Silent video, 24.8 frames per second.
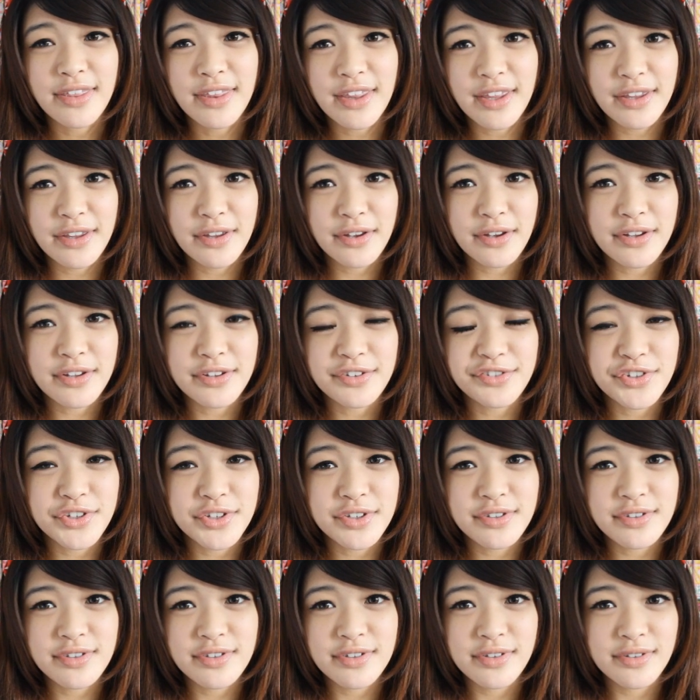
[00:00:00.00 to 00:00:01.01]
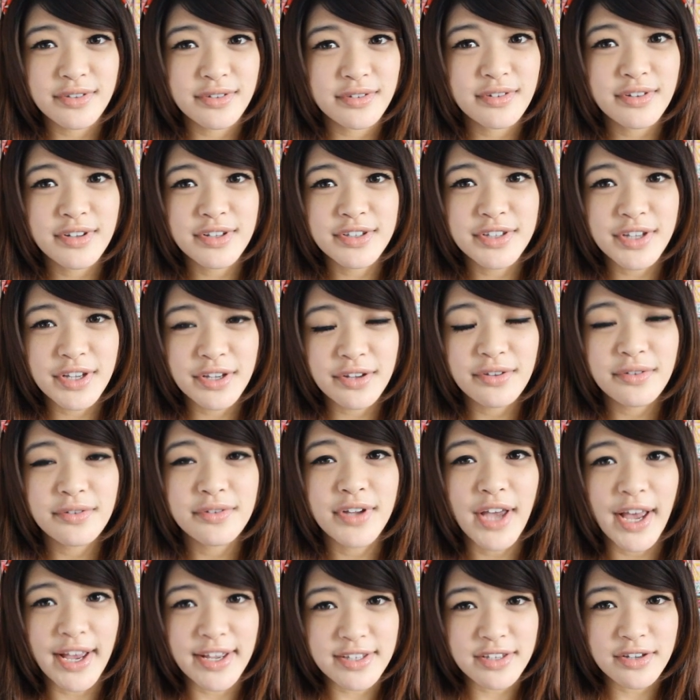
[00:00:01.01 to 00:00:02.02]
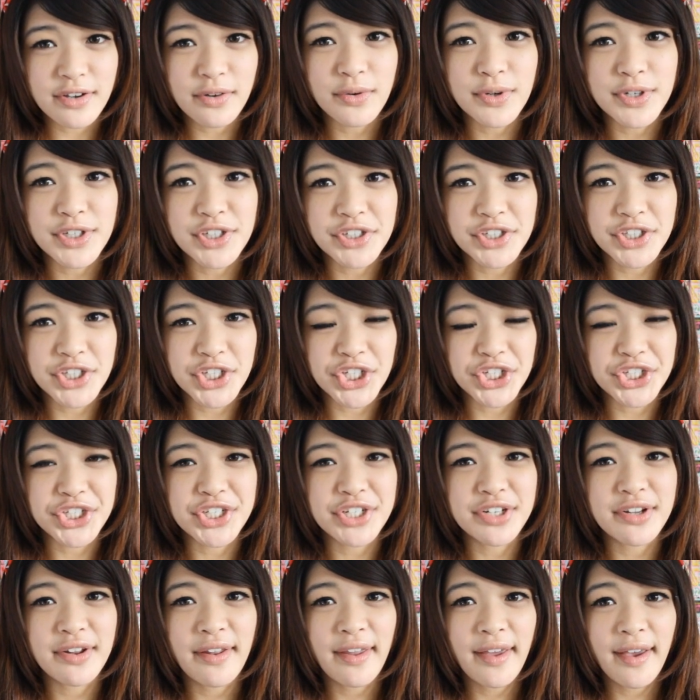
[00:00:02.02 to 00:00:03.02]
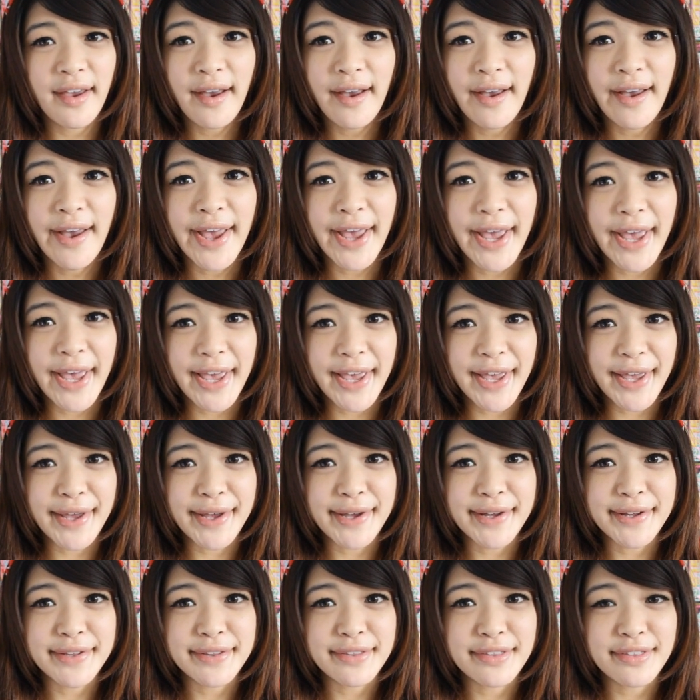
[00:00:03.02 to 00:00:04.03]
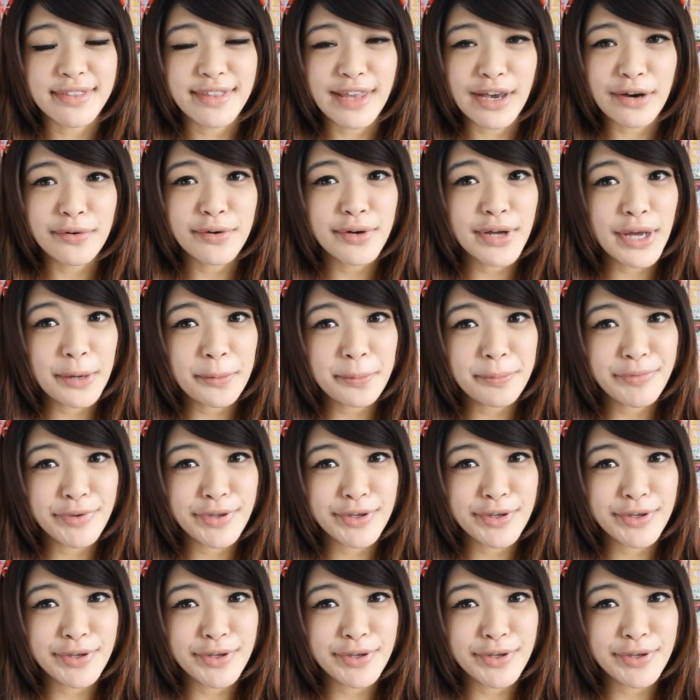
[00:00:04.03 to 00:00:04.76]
then you could just continue to ask a question and that will help